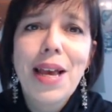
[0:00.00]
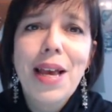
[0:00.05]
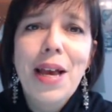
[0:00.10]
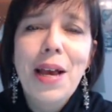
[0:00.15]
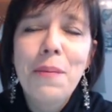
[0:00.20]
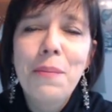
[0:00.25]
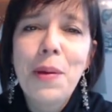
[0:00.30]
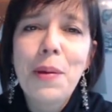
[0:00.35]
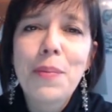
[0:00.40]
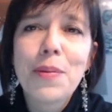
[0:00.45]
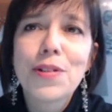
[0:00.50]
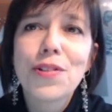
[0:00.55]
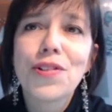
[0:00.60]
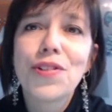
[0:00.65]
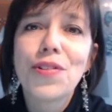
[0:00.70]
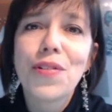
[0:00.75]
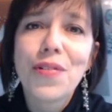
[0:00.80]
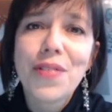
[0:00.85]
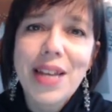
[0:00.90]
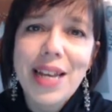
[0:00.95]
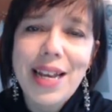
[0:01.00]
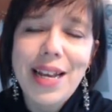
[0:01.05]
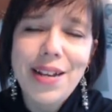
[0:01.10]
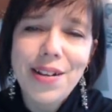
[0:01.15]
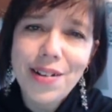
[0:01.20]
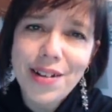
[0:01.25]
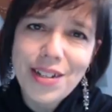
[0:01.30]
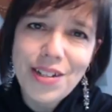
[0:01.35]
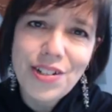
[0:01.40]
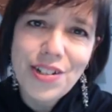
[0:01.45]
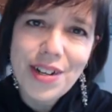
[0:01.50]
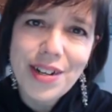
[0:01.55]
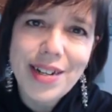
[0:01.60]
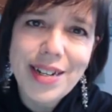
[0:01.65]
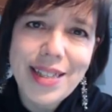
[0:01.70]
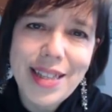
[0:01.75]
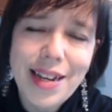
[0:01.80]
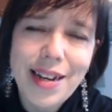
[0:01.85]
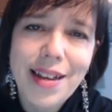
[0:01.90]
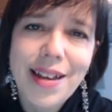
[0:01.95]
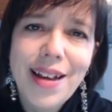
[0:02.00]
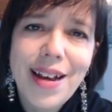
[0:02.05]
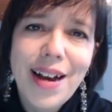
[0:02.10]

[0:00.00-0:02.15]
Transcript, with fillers: and people are so keen on sharing that